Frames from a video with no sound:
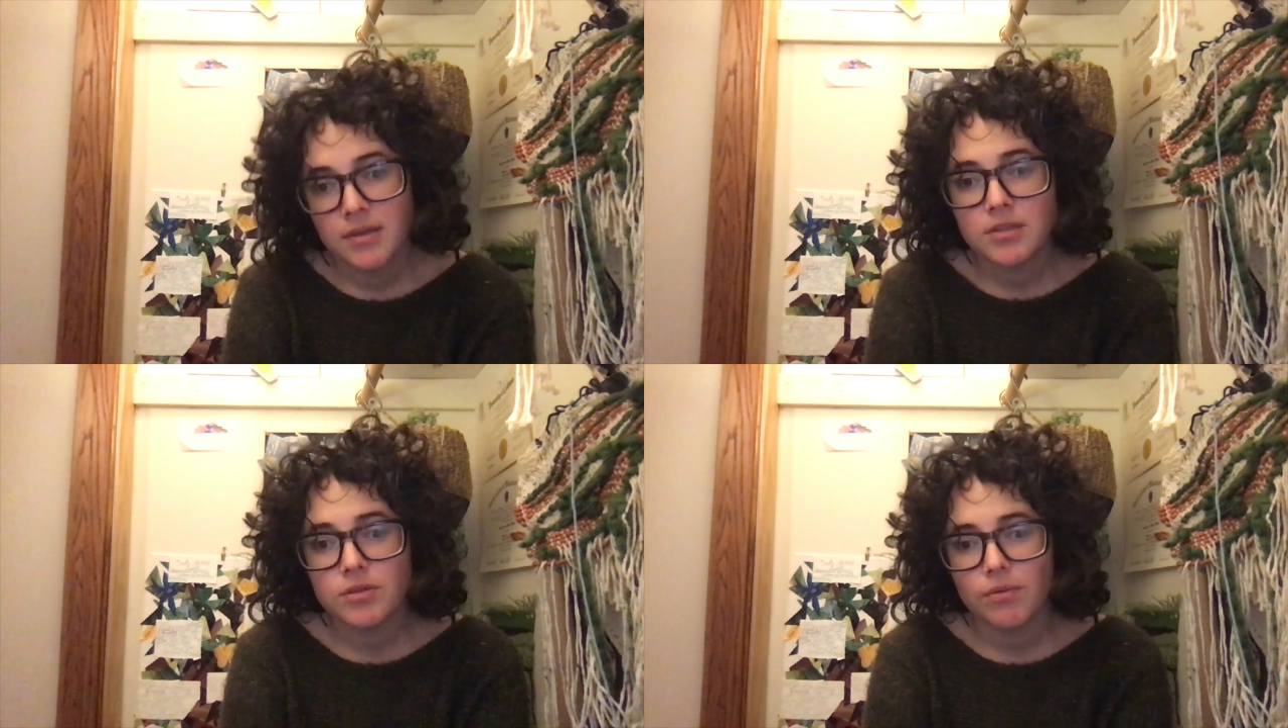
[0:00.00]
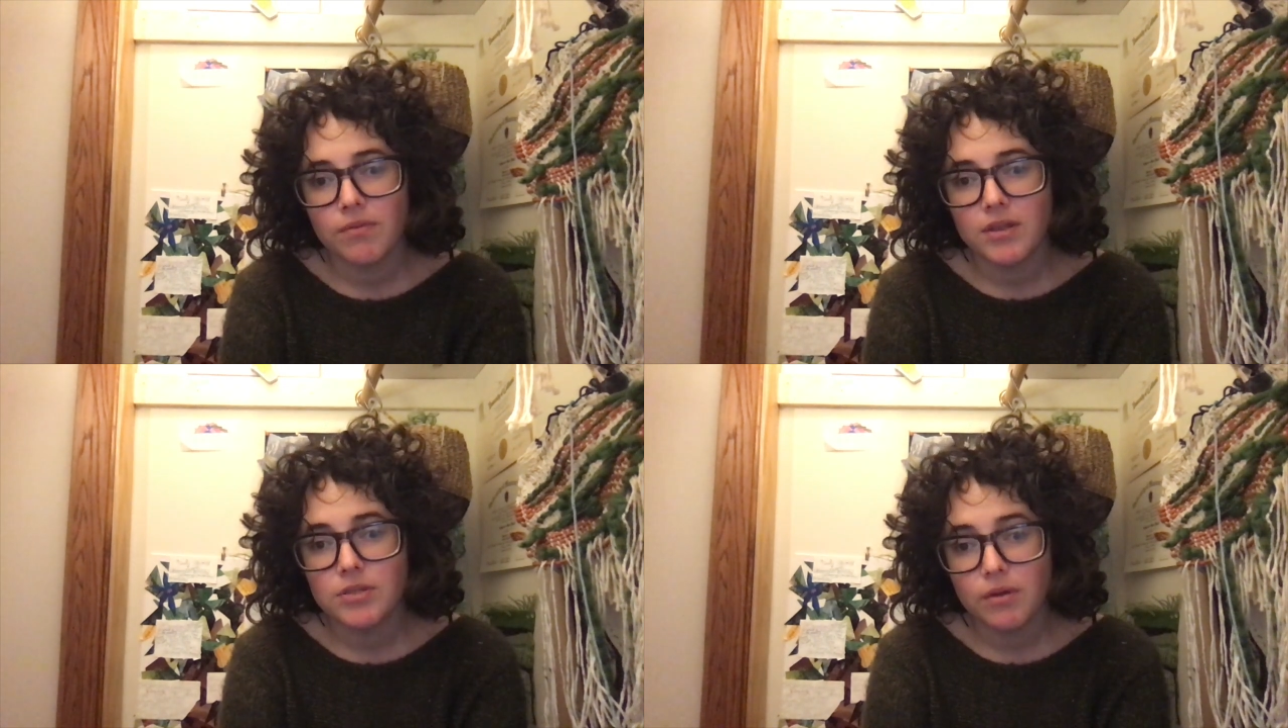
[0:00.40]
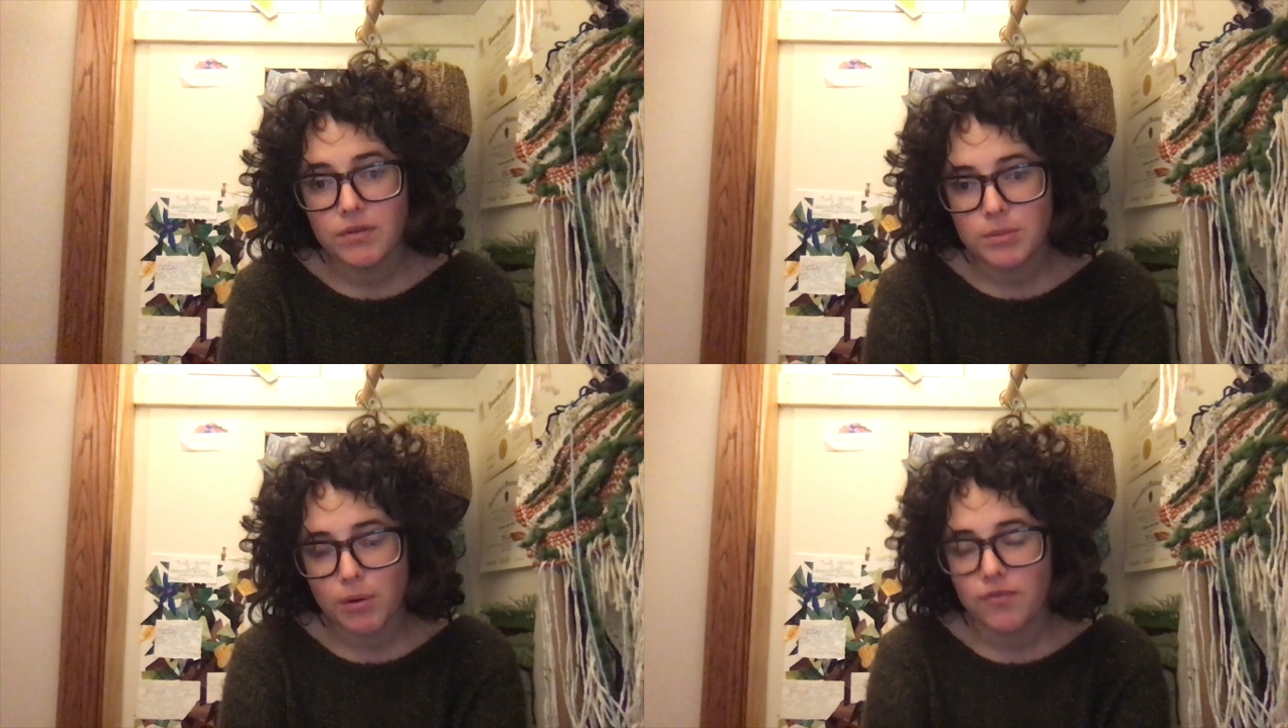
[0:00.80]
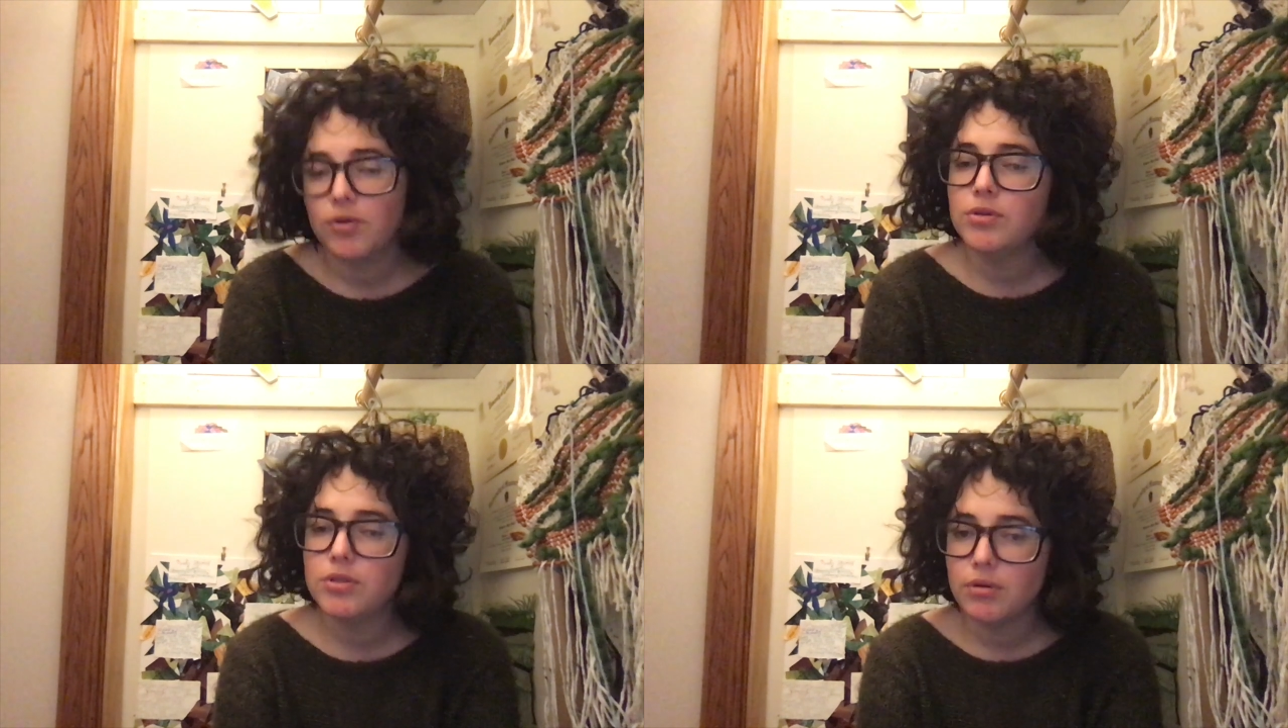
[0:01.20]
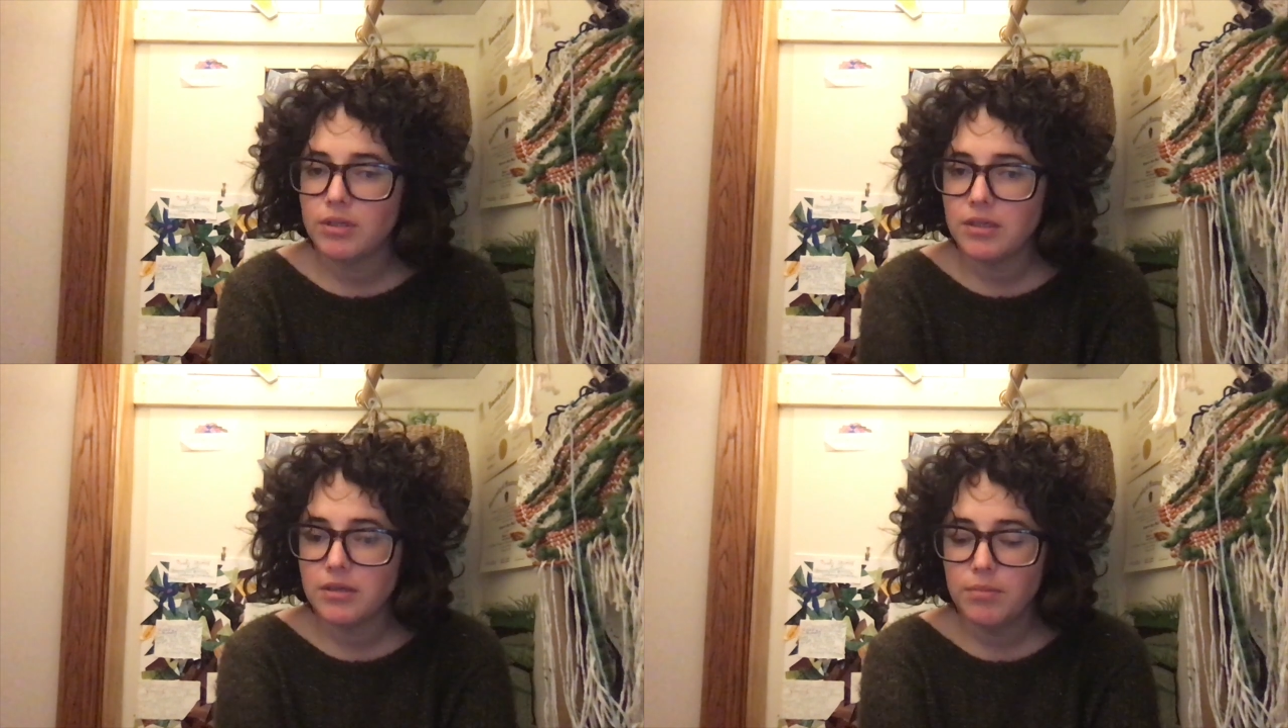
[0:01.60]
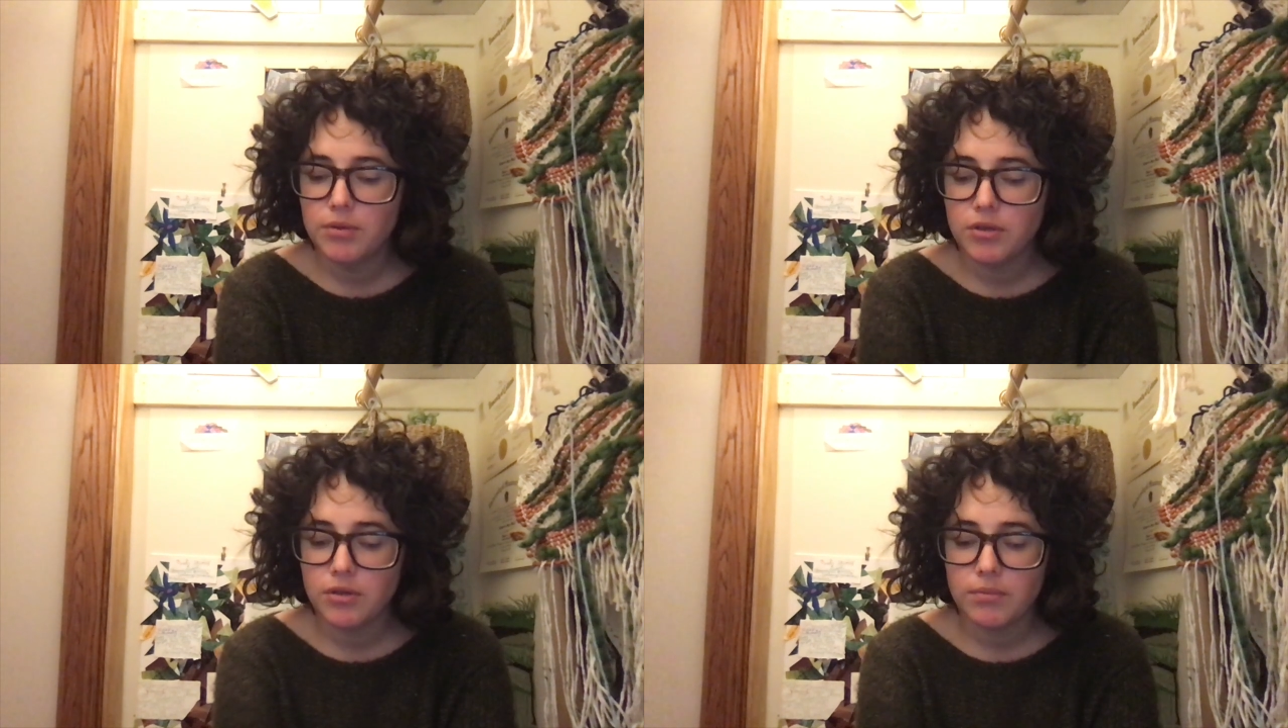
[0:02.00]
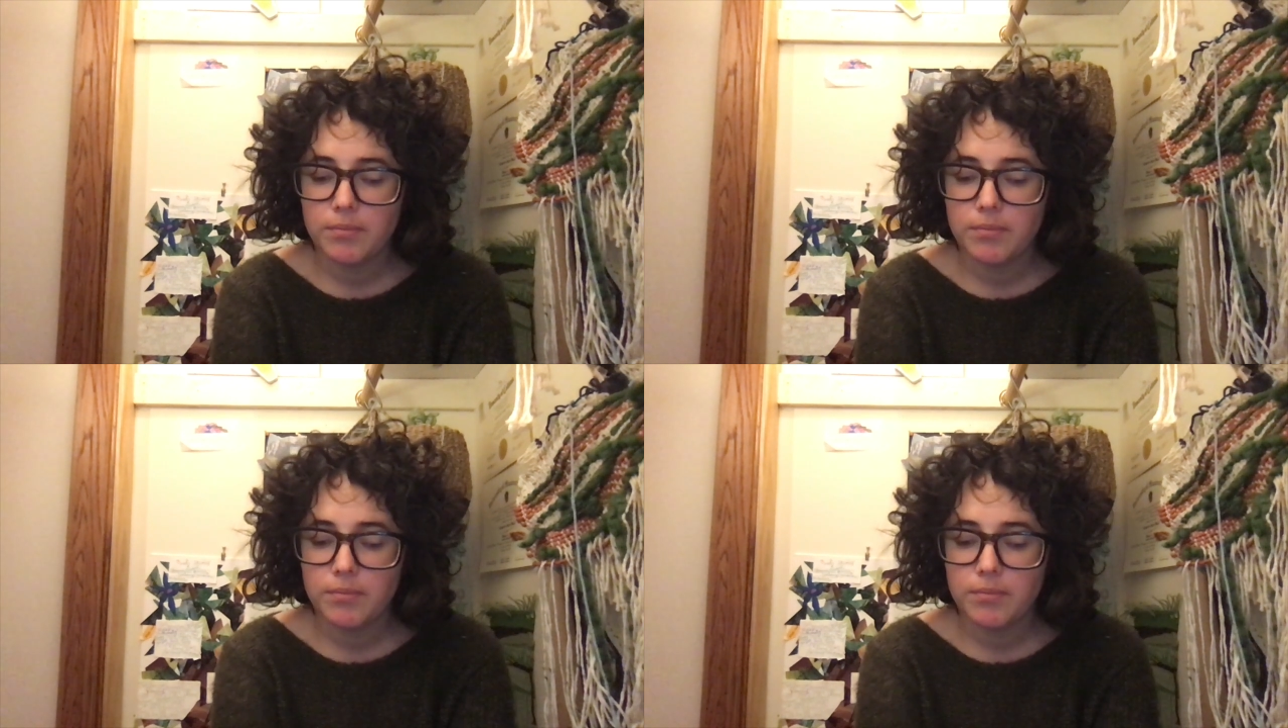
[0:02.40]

So if they do have a smartphone, you don't need a computer,